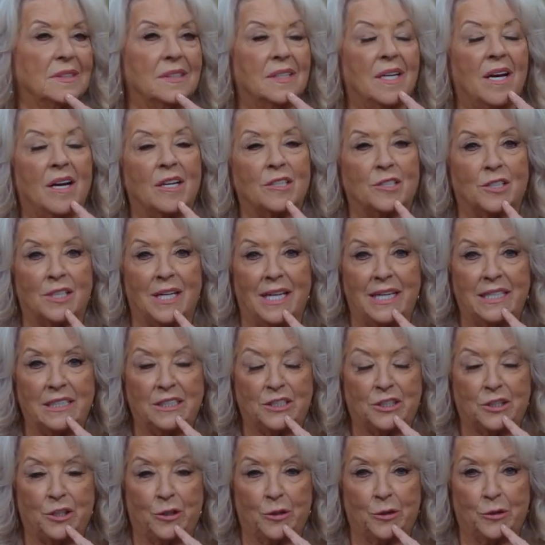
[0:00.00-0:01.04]
gosh,
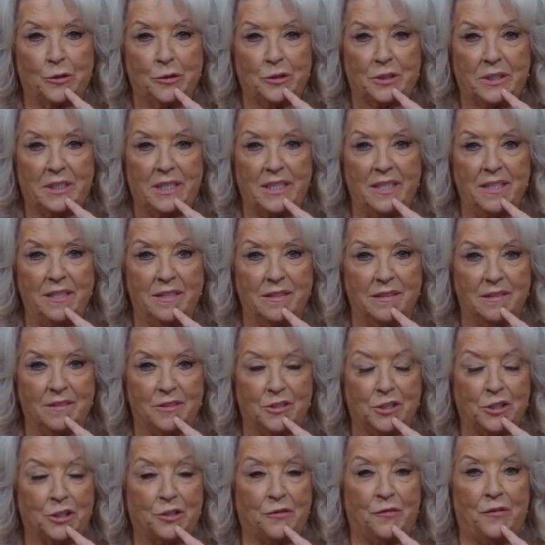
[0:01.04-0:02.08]
last Thursday,
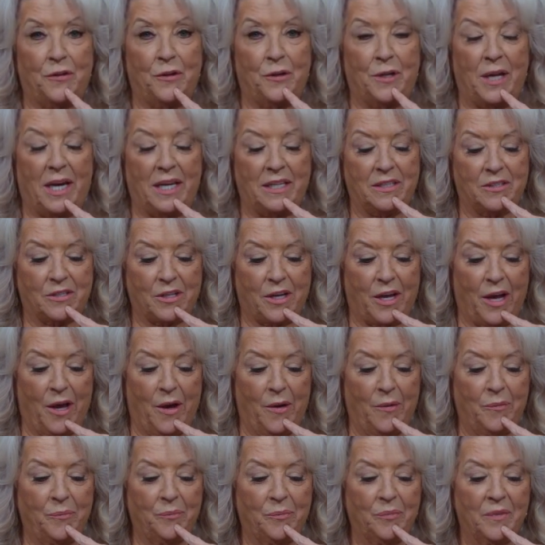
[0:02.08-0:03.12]
just a few days
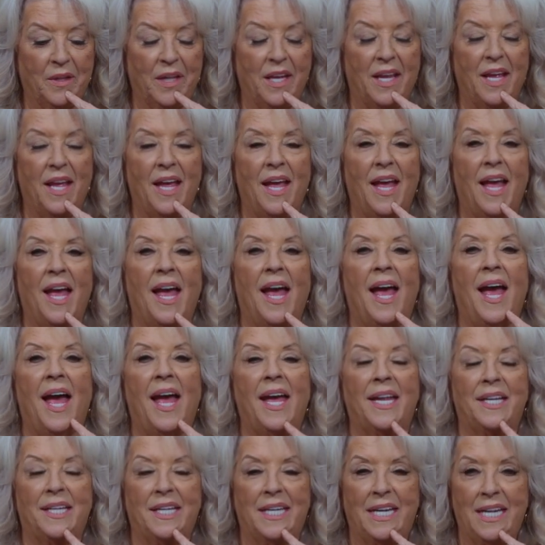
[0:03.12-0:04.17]
ago,
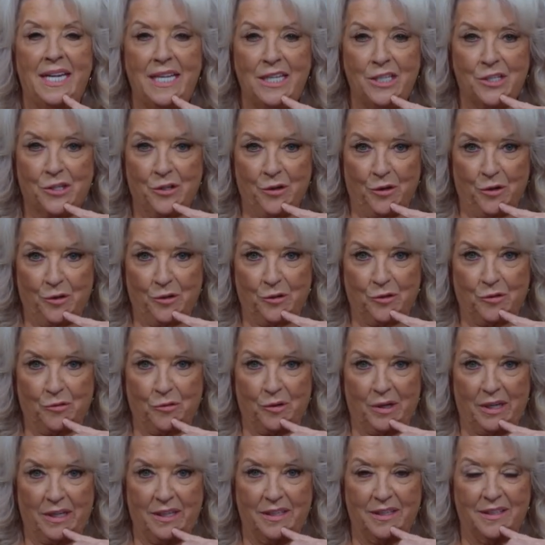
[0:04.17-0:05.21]
had knee
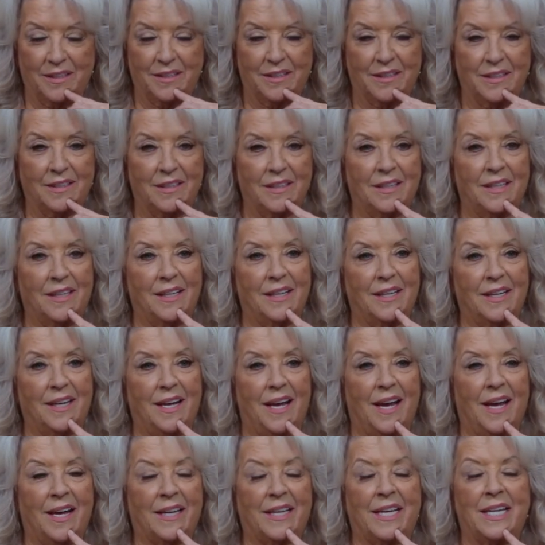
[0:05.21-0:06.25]
surgery.
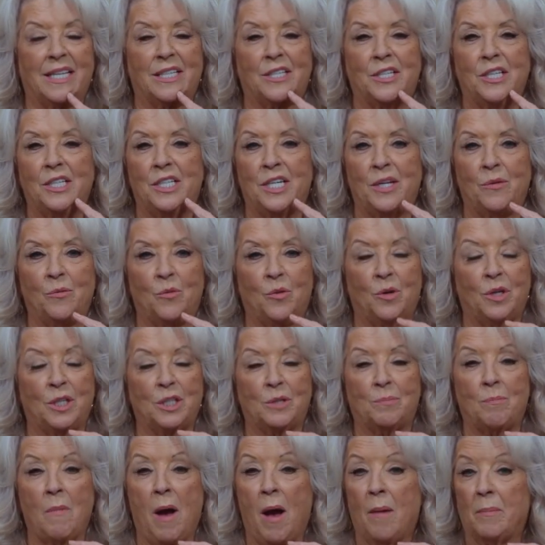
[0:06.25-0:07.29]
I guess he didn't want
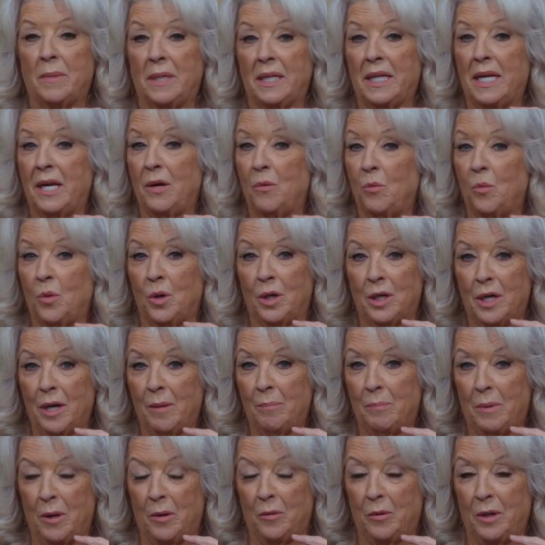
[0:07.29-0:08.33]
his mama to get one
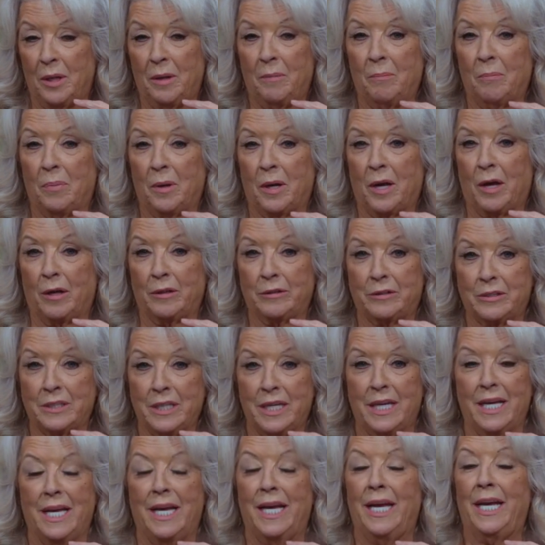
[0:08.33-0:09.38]
up on him because
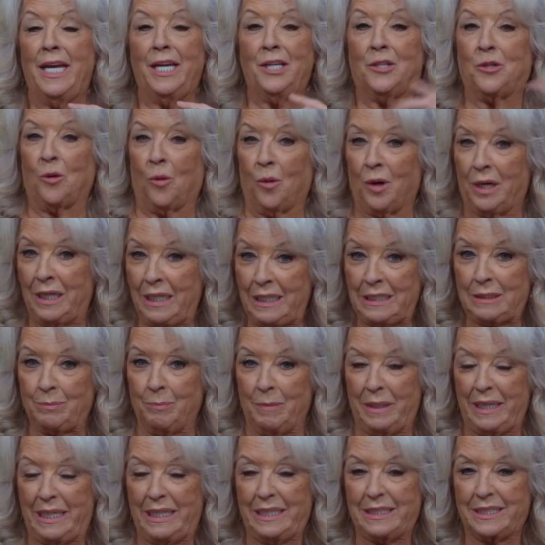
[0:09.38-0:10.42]
he tore his
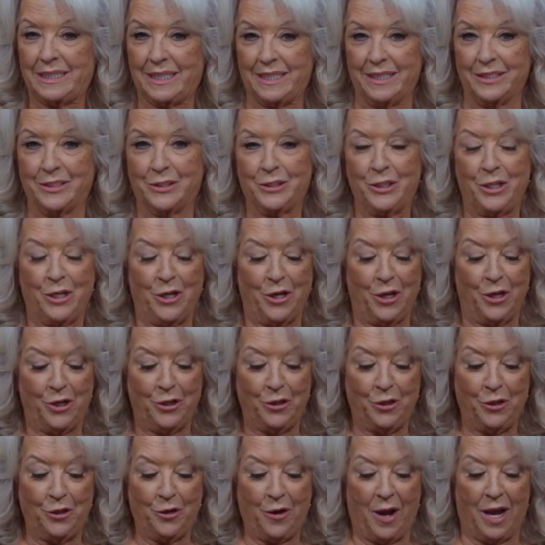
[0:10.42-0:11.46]
meniscus.
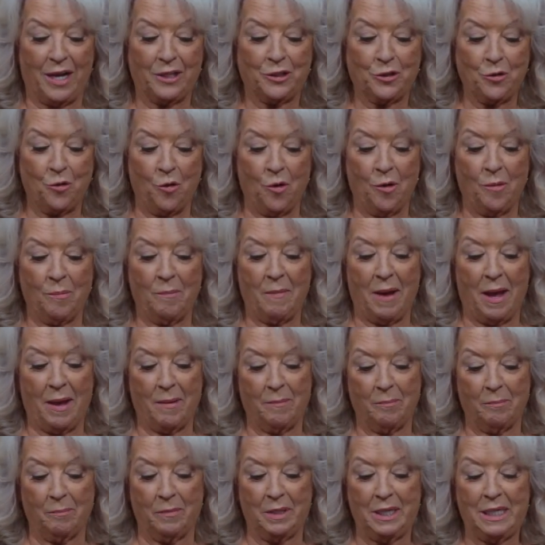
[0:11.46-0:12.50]
You know, I tore my
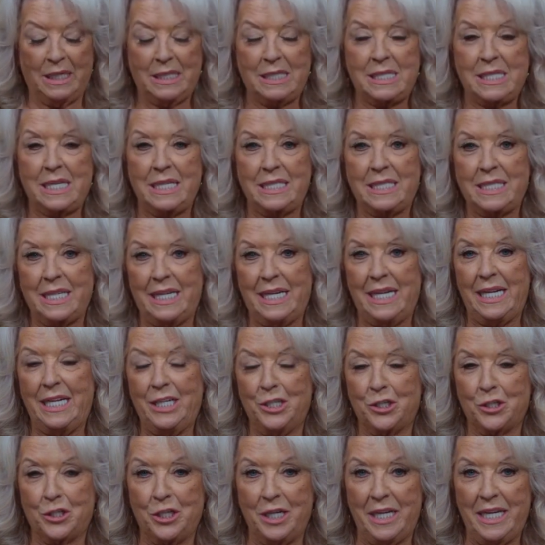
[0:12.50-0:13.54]
meniscus in
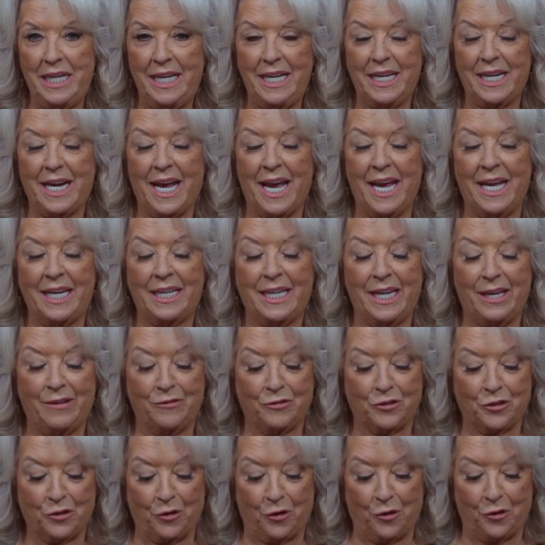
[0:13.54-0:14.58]
each knee and I had to
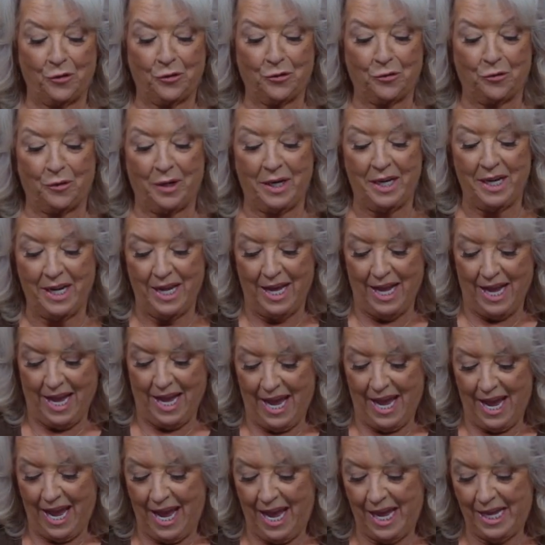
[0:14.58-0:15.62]
have surgery.
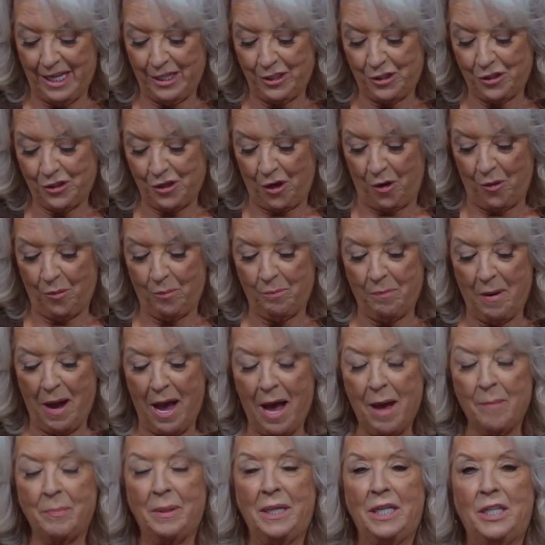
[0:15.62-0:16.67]
And so
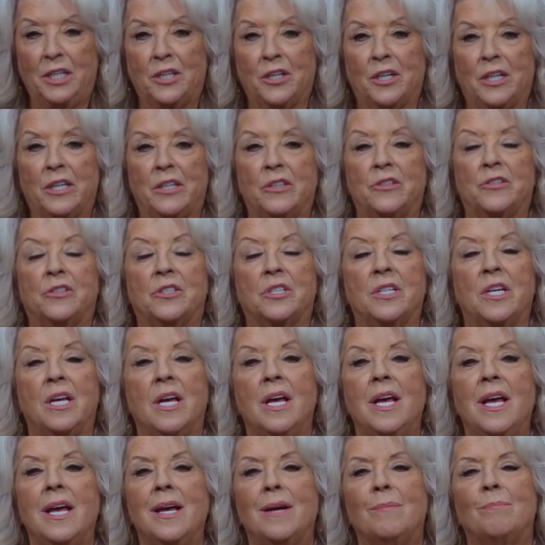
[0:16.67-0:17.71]
Bobby does,
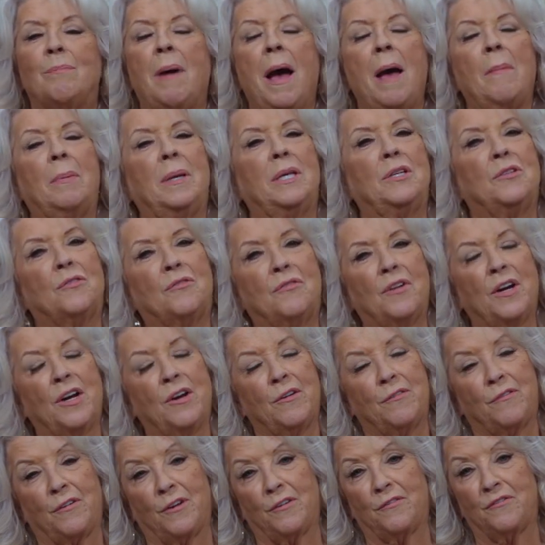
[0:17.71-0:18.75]
Bobby's
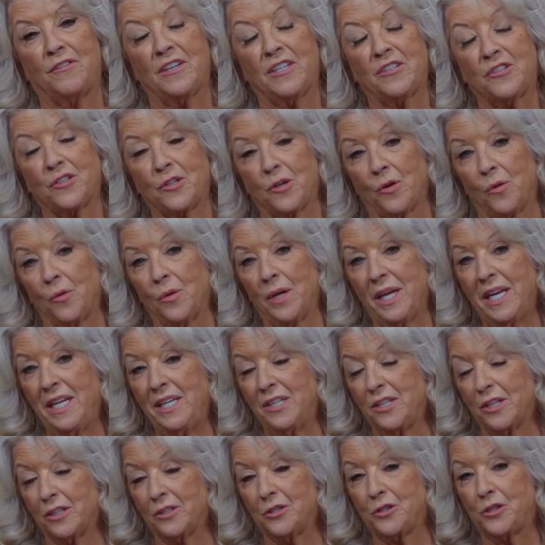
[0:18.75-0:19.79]
very, very physical. He
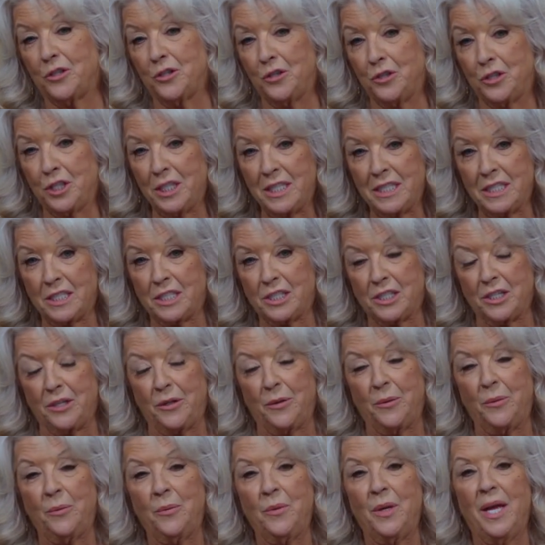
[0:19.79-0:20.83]
does
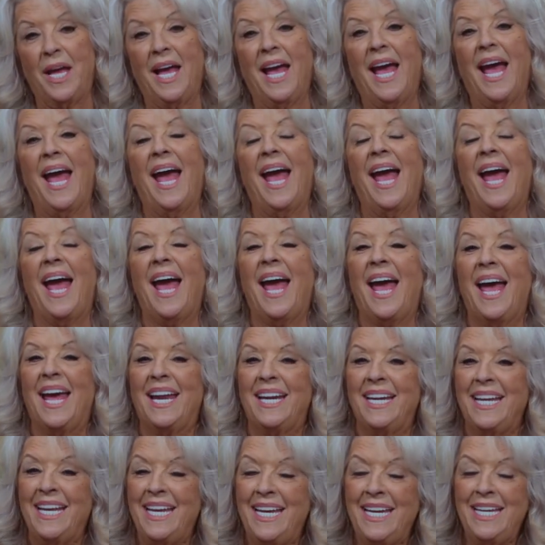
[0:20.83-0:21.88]
jujitsu
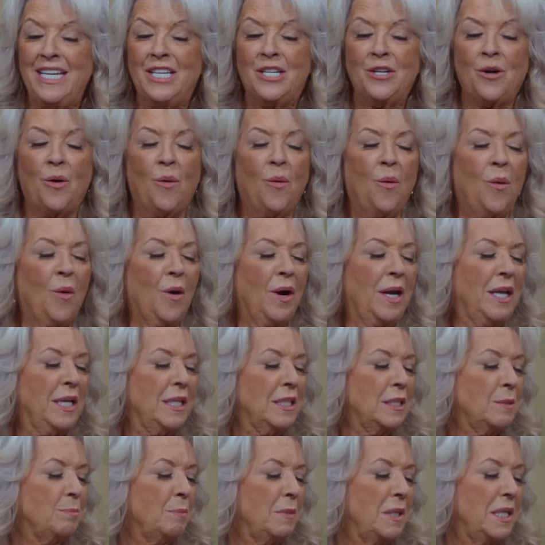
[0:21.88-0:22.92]
and he tore
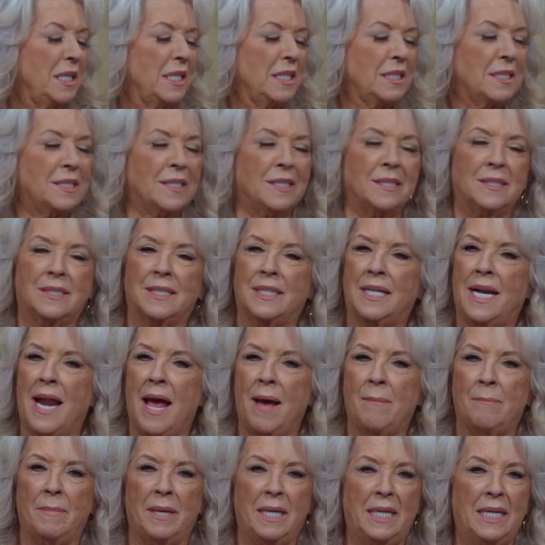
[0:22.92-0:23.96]
his meniscus. And
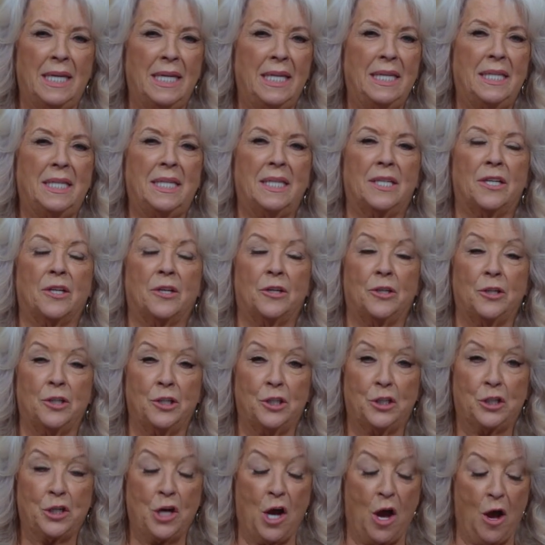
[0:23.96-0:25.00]
I mean, he did a
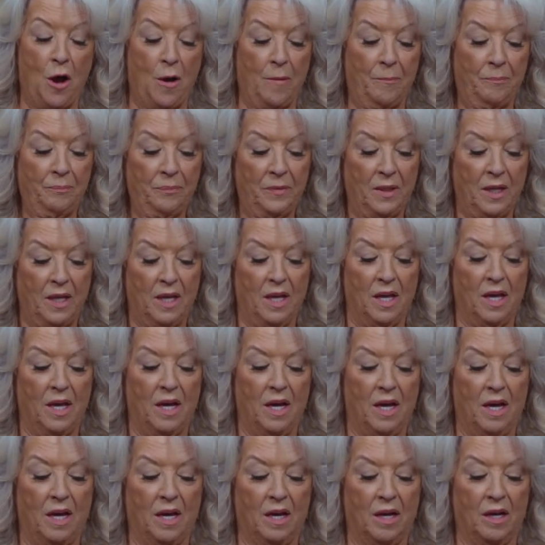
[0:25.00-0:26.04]
good job.
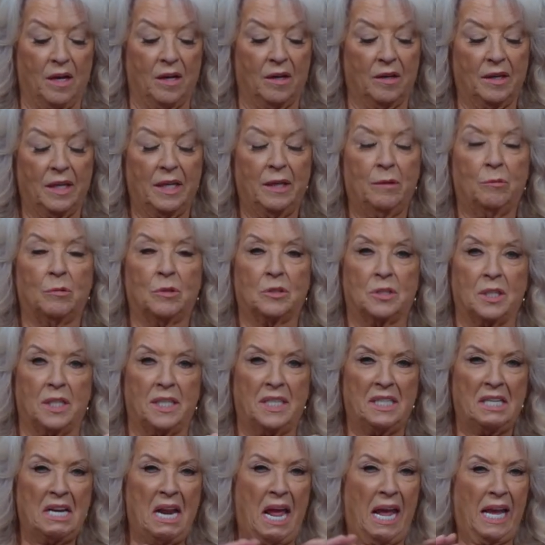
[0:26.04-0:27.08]
Uh, it was a
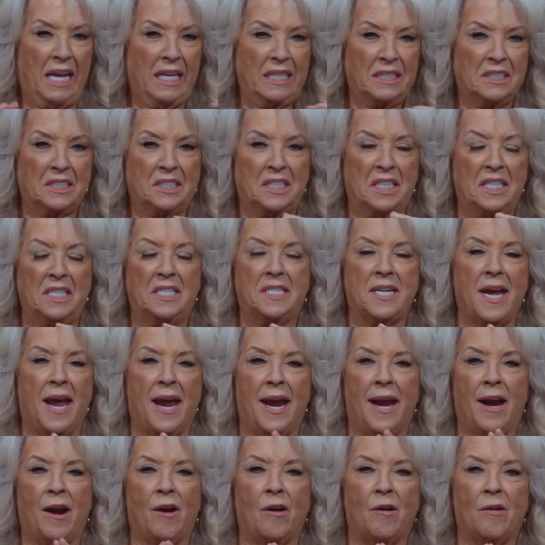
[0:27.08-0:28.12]
nasty
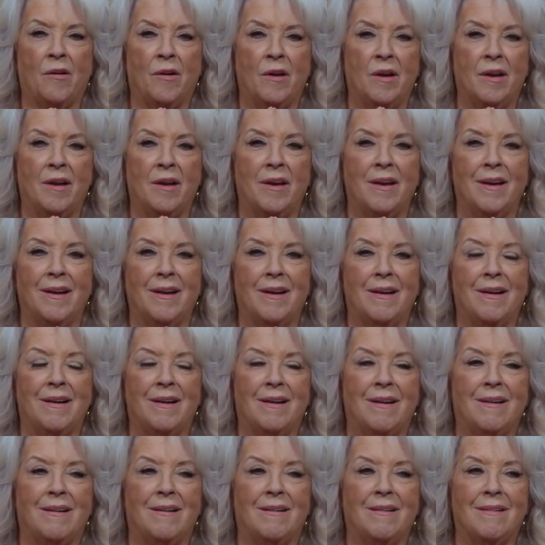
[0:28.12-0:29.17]
tear.
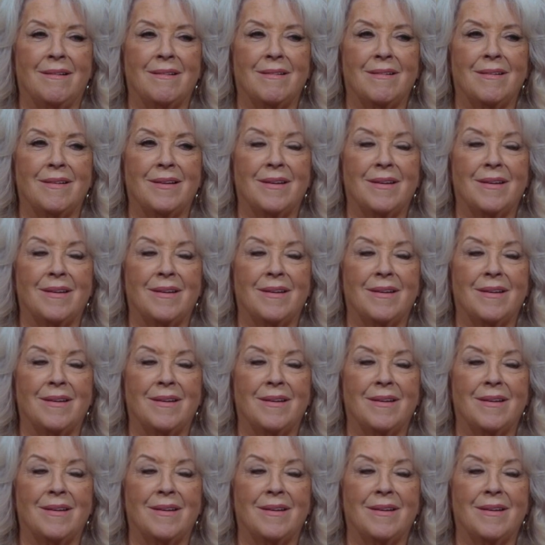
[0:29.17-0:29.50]
Uh,